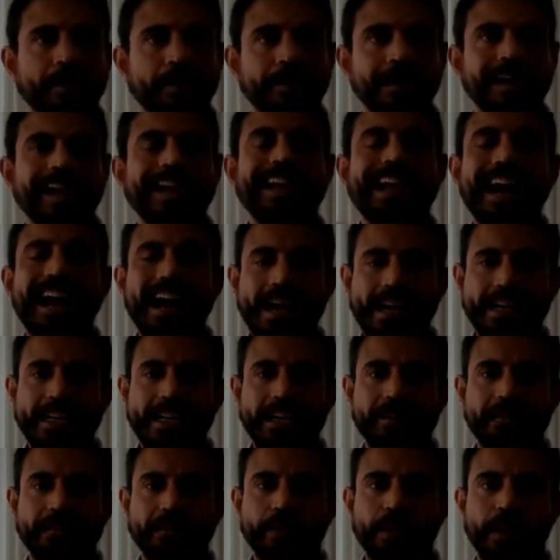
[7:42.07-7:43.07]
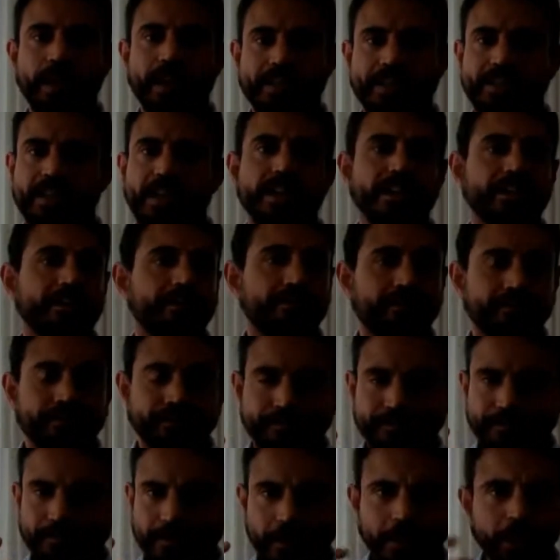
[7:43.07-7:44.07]
and I give you a ton of
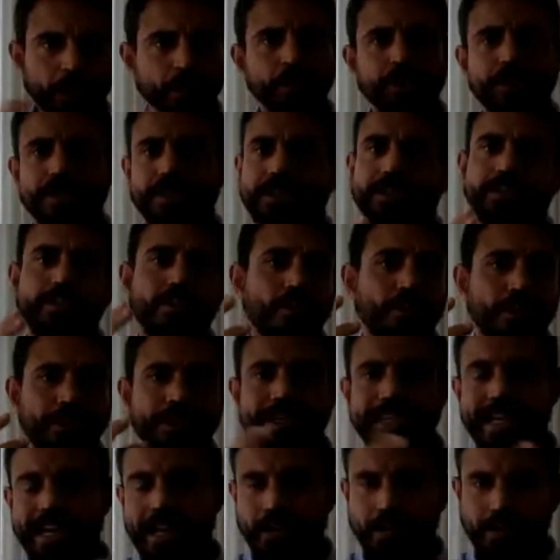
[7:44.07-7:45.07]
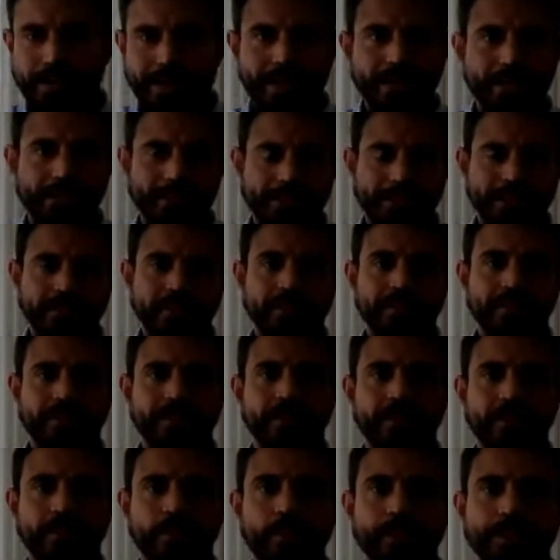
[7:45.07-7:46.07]
gluten or dairy,
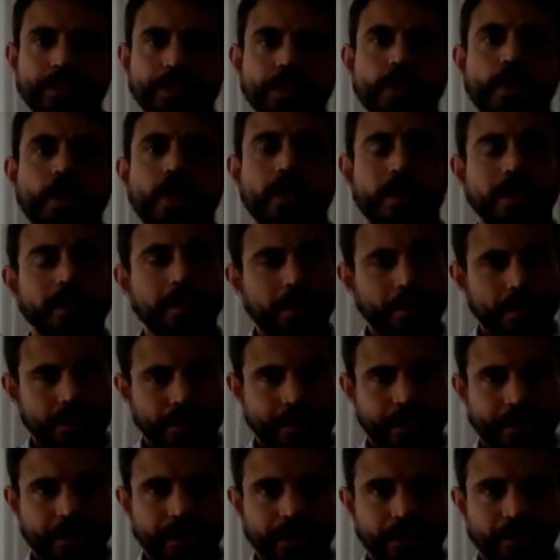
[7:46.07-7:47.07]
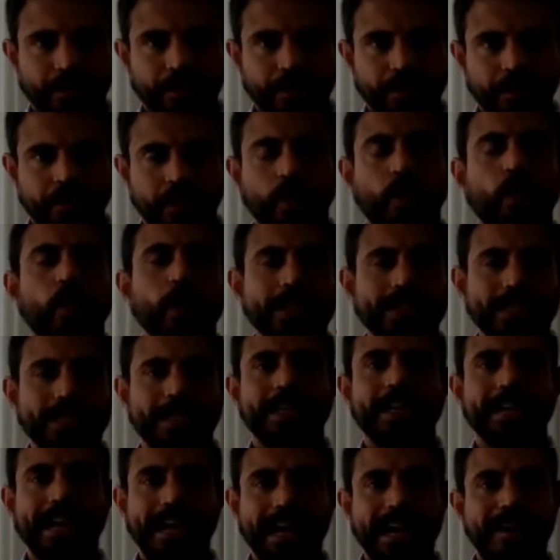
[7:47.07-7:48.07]
which you are allergic to, what's
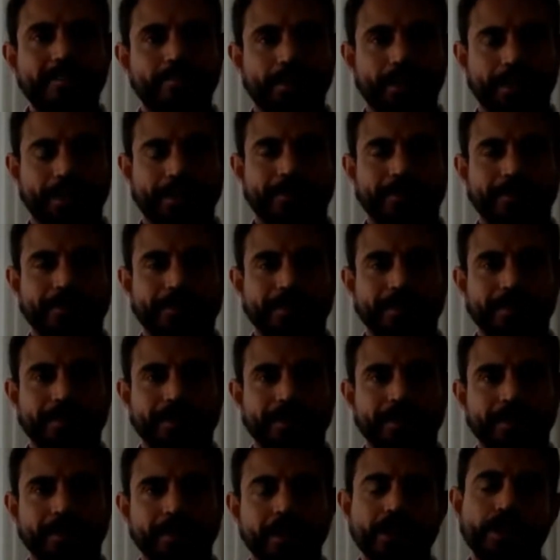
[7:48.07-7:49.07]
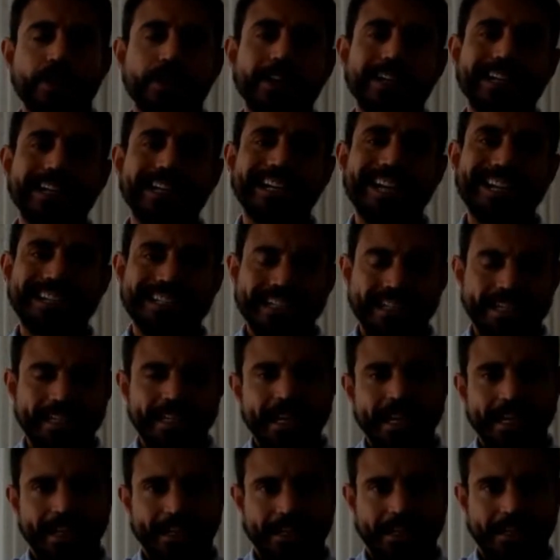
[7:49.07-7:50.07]
going to happen? You're going to get
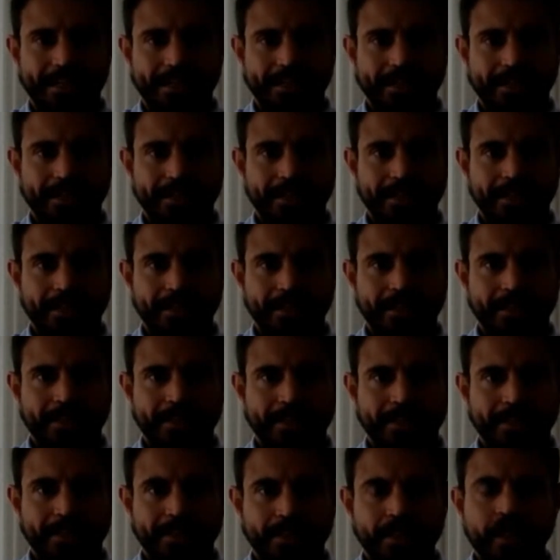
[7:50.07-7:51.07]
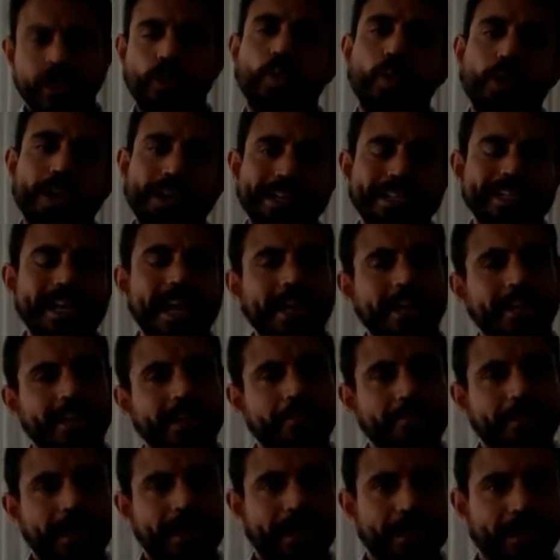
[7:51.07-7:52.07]
sick. So what is that going to
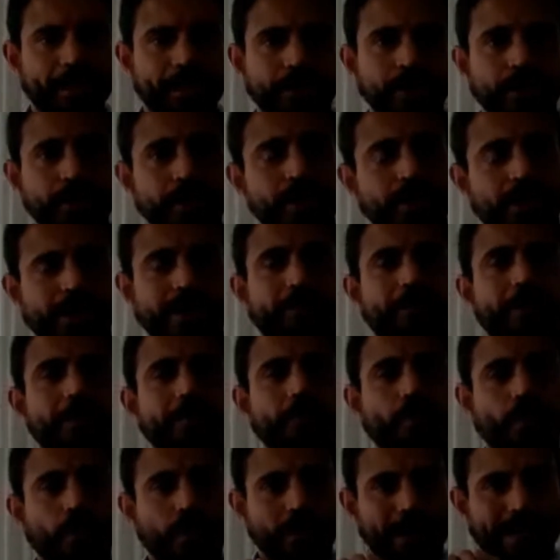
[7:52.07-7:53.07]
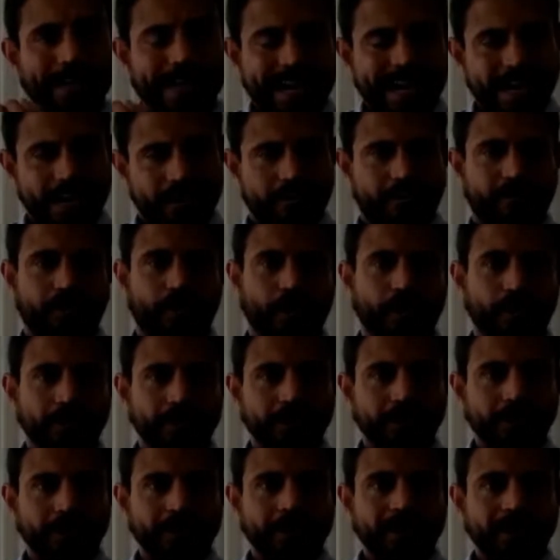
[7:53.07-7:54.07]
make you do? You're going to be more careful
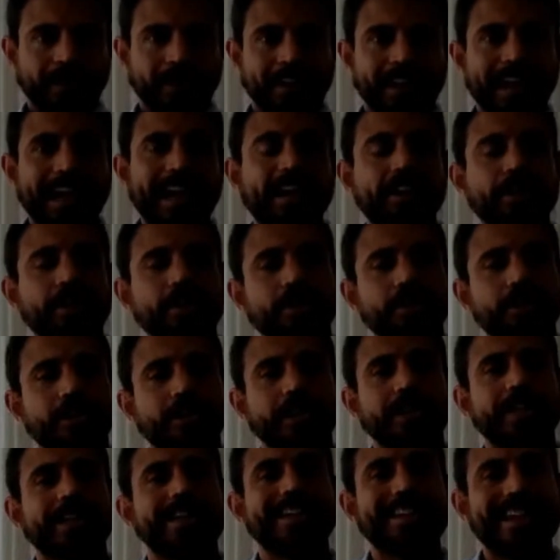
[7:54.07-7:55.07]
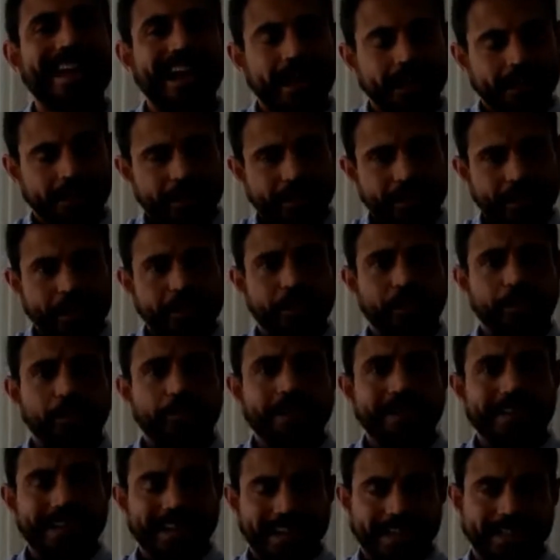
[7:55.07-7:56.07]
and you're going to not consume
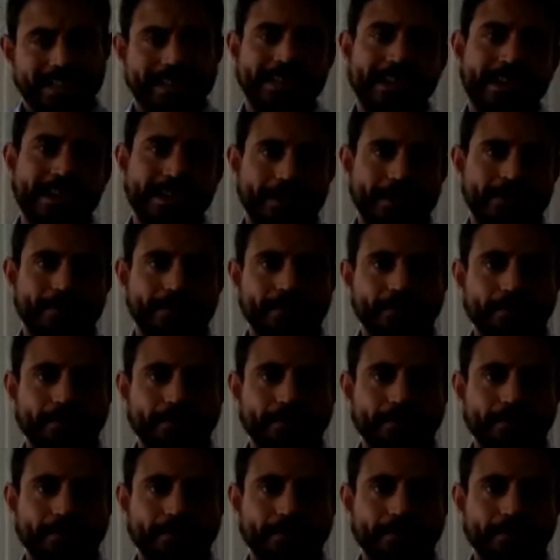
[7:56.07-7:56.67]
it next time.